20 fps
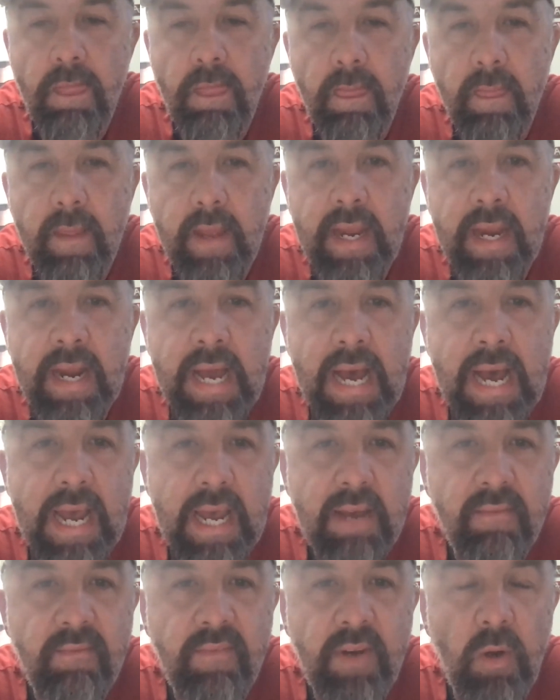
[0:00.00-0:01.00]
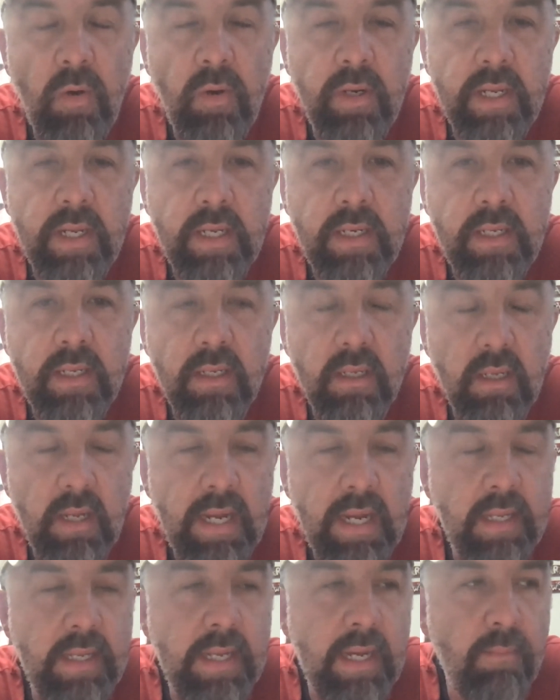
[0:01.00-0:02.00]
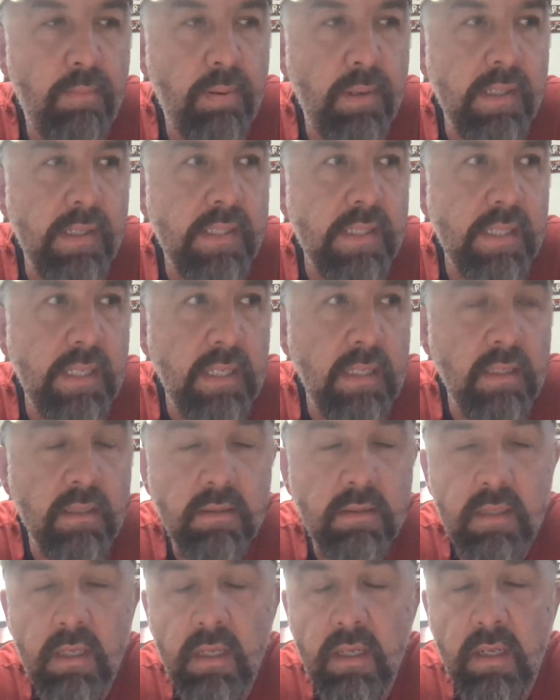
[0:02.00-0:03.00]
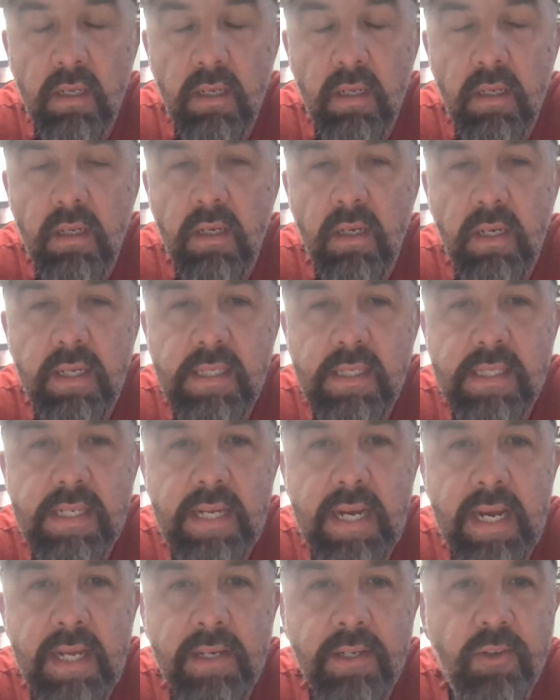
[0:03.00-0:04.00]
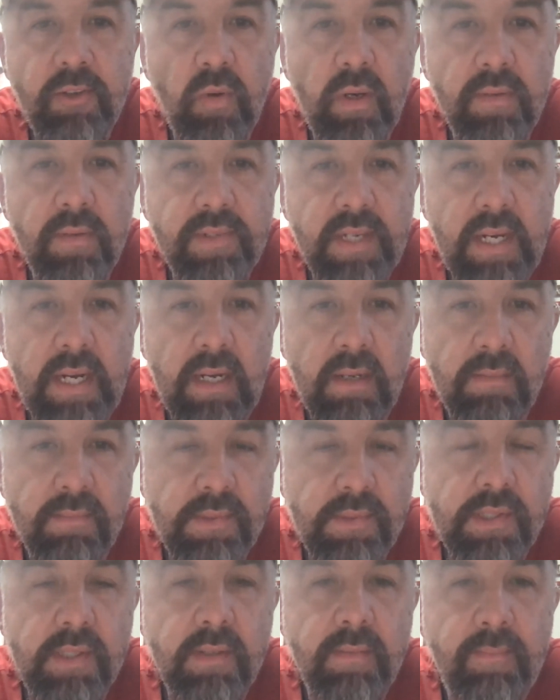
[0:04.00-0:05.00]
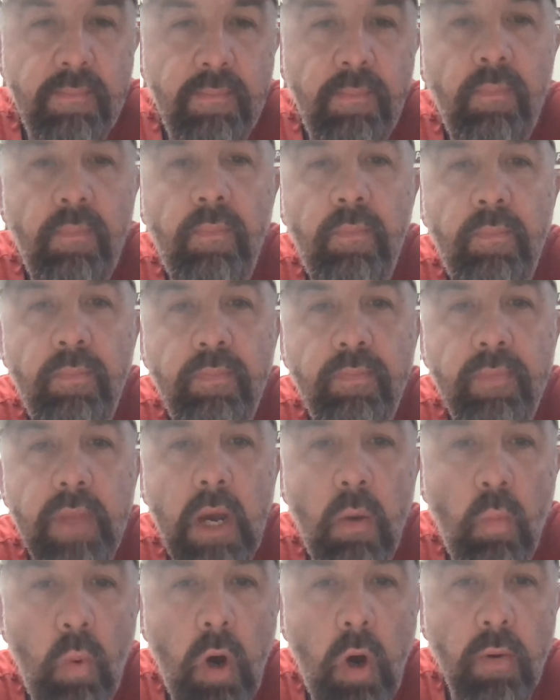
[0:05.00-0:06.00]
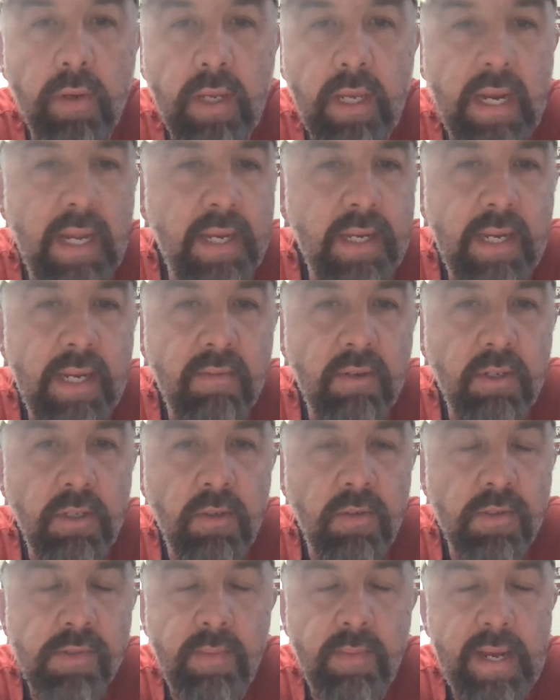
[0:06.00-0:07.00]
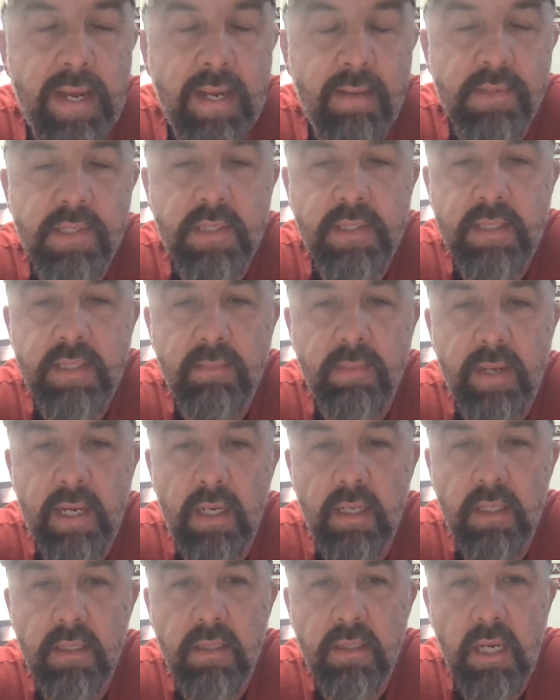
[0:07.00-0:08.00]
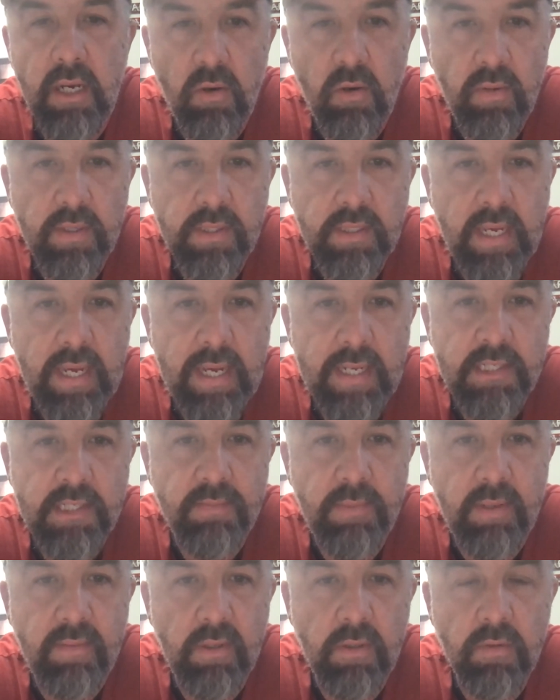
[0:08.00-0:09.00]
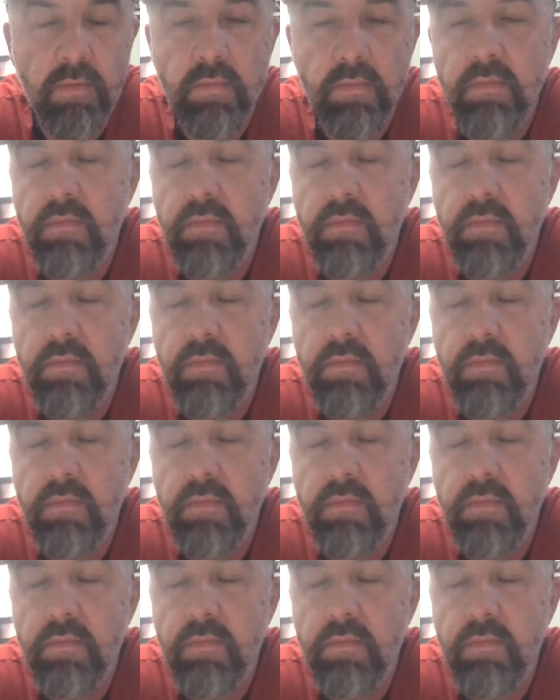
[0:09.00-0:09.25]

And I have voted at that precinct at least 9 to 12 times. I walk in, I never use my absentee ballot. I always cast my vote.